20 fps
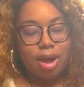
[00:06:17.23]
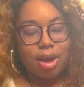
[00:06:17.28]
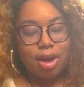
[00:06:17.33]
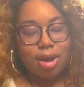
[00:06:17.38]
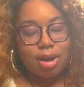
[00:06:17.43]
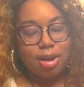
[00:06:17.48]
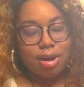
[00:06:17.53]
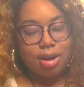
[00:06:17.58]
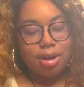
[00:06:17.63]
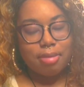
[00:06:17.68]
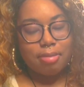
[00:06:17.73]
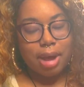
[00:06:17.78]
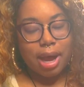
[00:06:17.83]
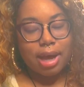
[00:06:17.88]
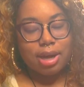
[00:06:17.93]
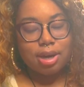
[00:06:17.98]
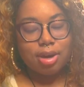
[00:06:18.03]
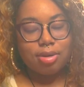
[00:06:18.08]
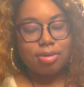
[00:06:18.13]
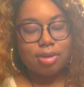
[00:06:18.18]
um,
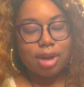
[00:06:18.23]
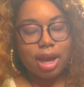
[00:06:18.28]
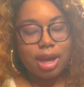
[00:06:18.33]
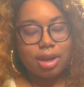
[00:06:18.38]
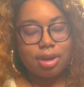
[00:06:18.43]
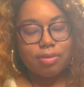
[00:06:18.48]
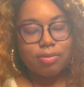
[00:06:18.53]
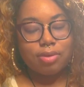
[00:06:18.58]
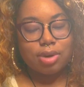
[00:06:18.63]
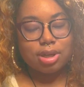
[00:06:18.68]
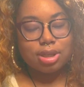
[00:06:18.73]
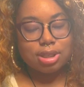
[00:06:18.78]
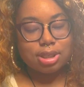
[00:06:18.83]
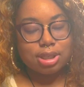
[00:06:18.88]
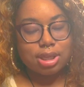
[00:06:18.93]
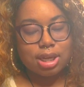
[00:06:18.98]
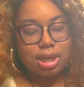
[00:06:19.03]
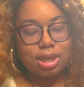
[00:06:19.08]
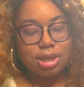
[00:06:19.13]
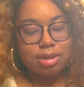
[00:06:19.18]
i don't like
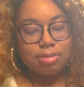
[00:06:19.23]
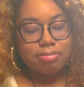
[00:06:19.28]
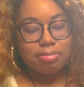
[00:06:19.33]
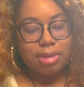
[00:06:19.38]
rusted